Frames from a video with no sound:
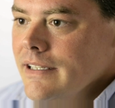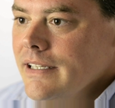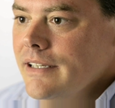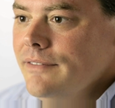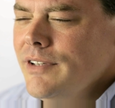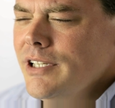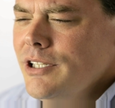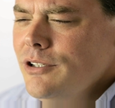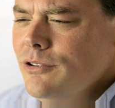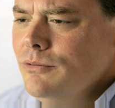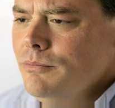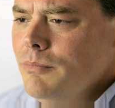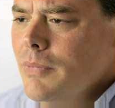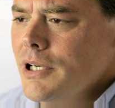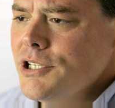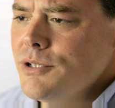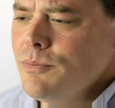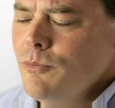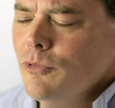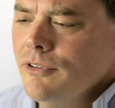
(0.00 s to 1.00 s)
giving you
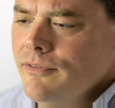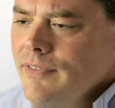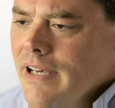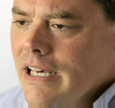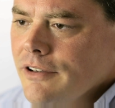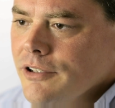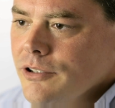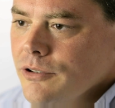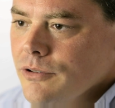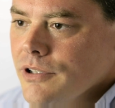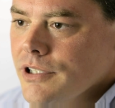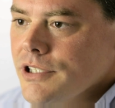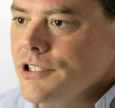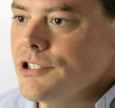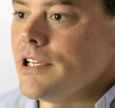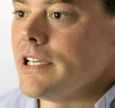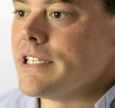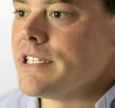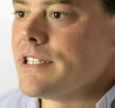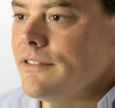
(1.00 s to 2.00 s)
much more value than
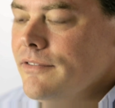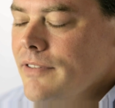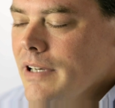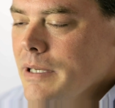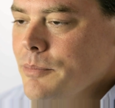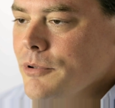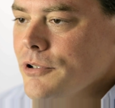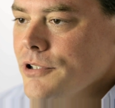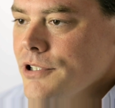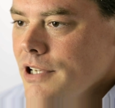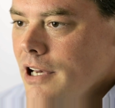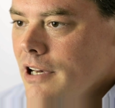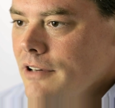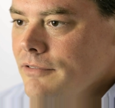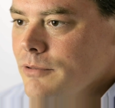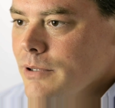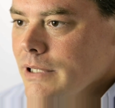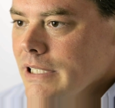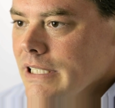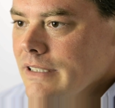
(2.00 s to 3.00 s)
just the ViPR
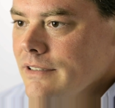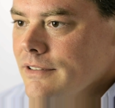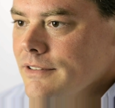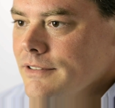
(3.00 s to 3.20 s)
software.